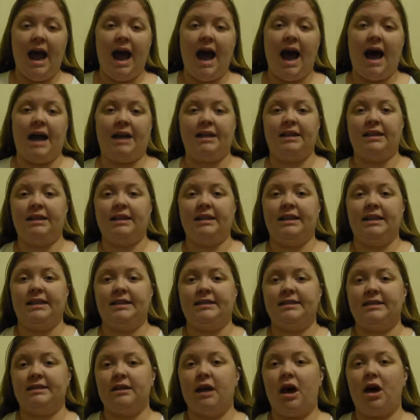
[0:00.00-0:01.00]
And
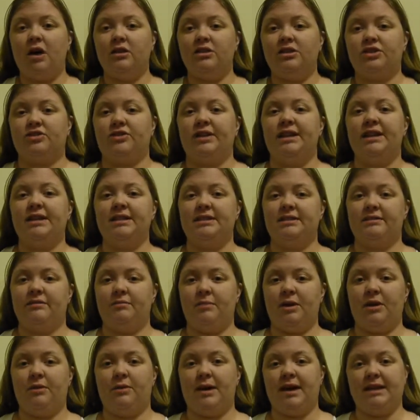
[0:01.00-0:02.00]
these long strings of
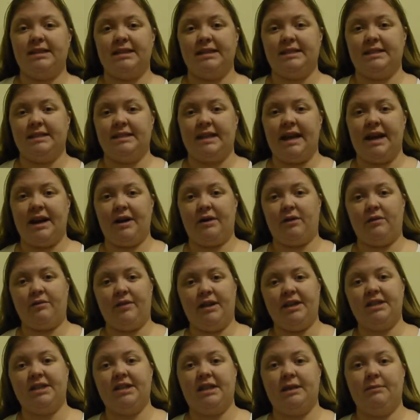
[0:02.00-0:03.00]
amino acids then are
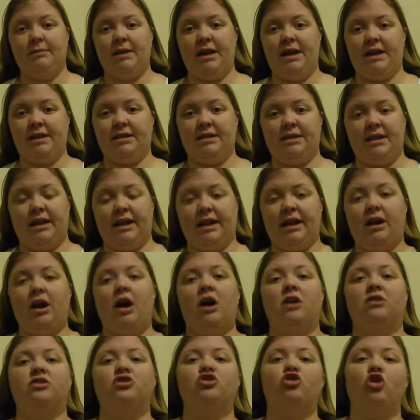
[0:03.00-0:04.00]
eventually made into like
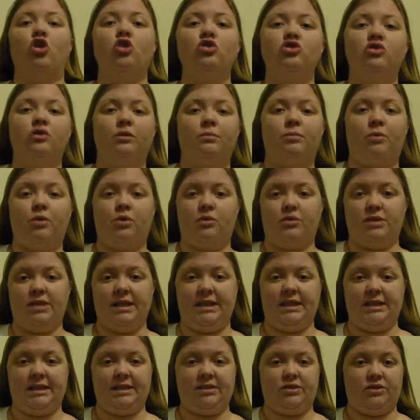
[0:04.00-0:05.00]
long structural
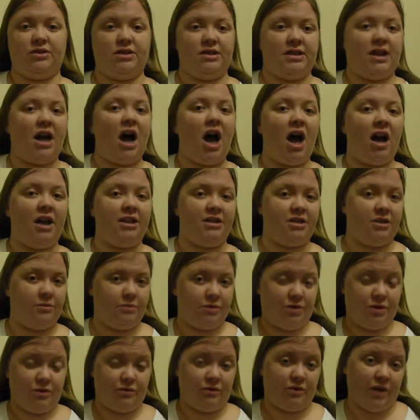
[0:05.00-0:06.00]
proteins such as collagen,
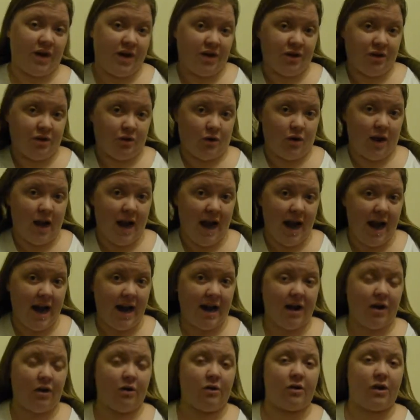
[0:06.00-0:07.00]
which you'd find in your
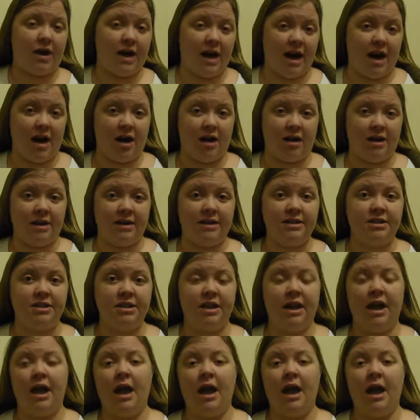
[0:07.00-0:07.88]
hair or cartilage.